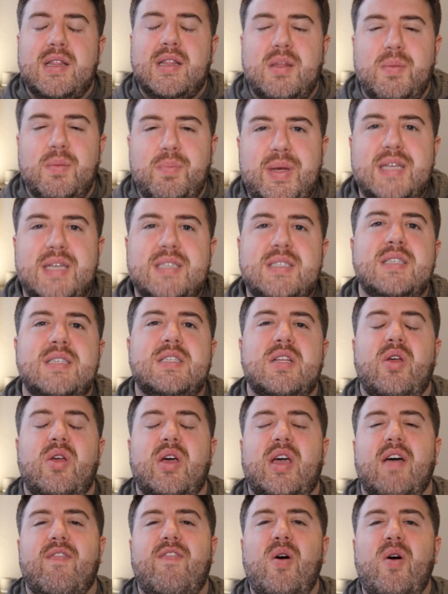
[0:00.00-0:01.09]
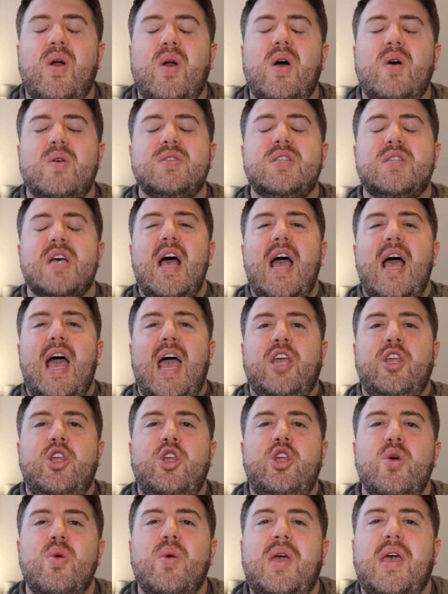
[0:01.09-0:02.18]
the business and look at photos. And
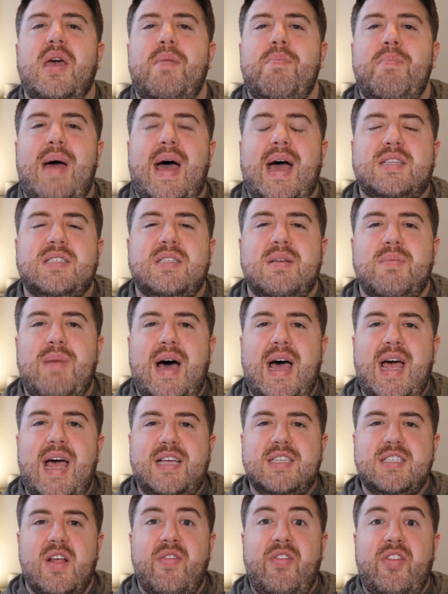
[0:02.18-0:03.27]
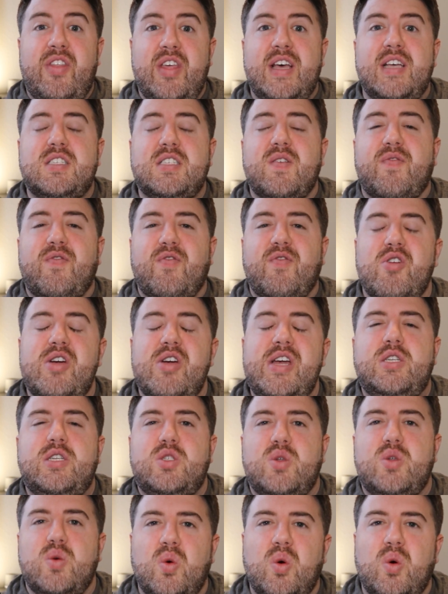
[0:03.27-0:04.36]
you can maximize this free
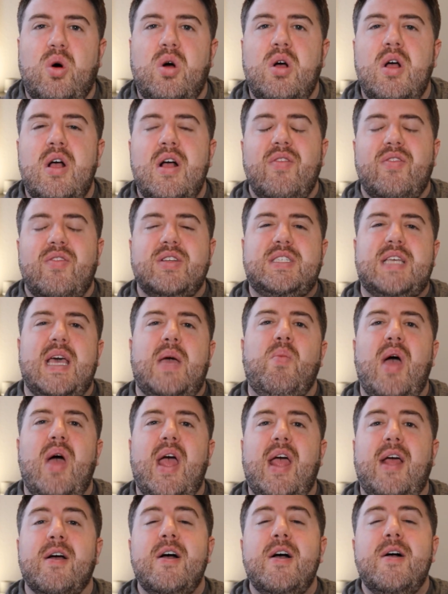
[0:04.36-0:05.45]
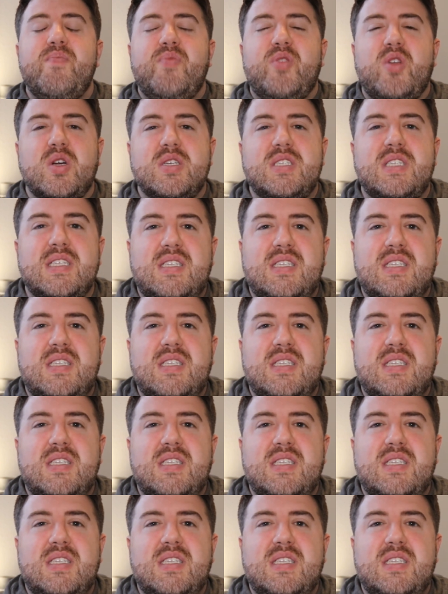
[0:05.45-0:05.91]
tool the same way. There's a